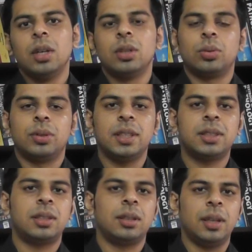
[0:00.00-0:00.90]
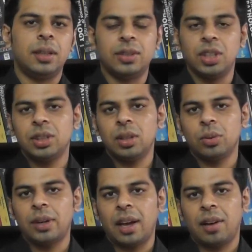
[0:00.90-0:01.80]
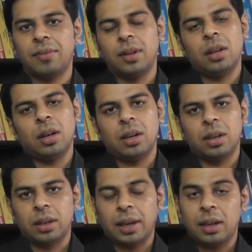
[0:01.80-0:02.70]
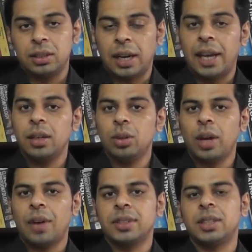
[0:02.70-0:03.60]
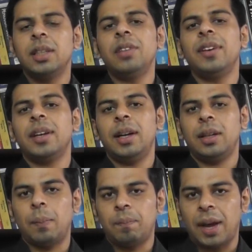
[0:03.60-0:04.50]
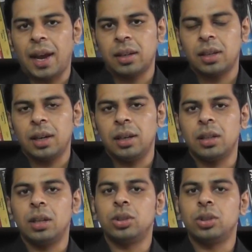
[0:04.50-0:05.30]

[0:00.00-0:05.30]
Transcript: So this decision could have is likely to have a significant impact in the